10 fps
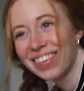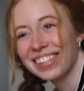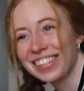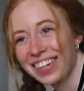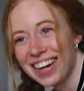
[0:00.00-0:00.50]

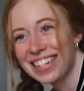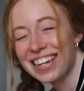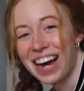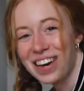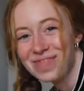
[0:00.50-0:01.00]
That's
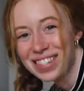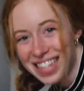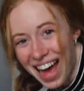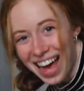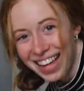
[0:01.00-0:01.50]
crazy. Now I'm
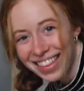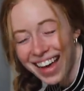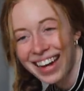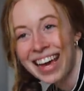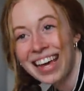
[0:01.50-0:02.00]
sad
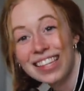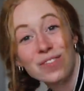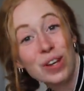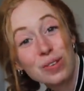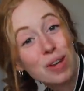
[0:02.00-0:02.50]
that this
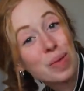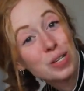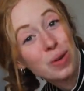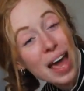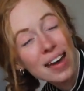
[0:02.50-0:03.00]
video is coming
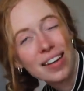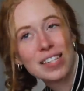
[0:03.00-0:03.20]
to an end.